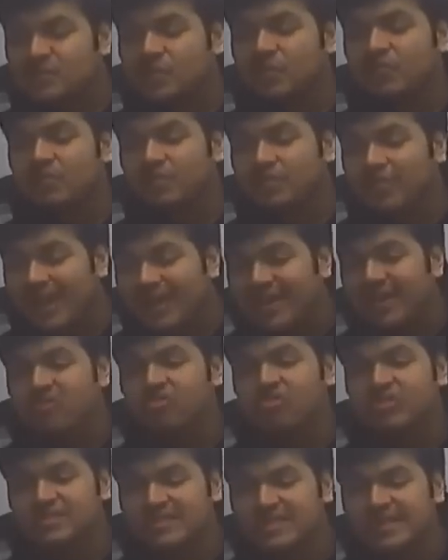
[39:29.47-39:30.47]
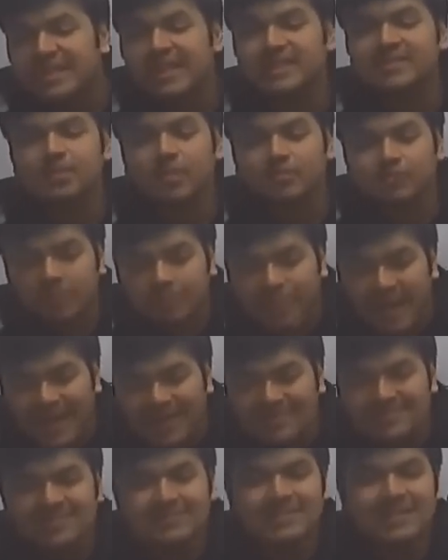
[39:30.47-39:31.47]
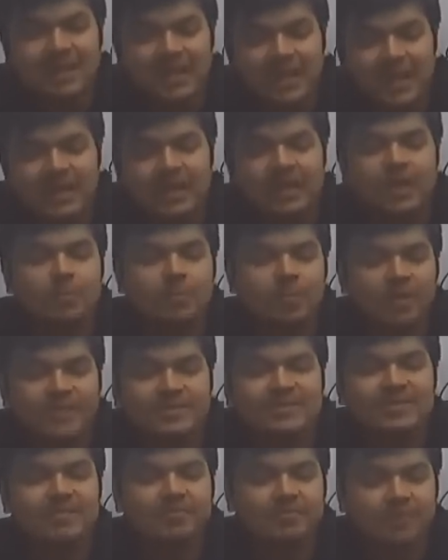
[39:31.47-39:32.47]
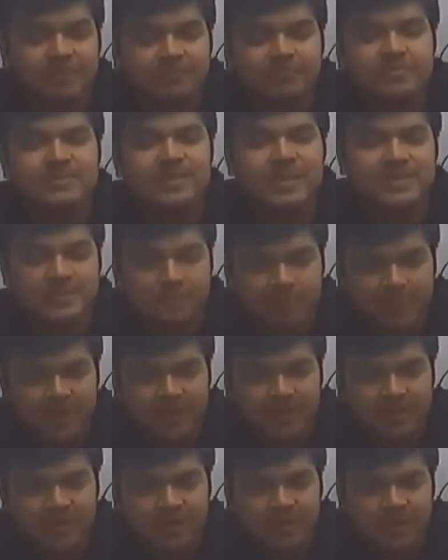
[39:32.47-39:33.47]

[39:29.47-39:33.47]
the credit riskiness of the banks is indicating a 0.75% spread.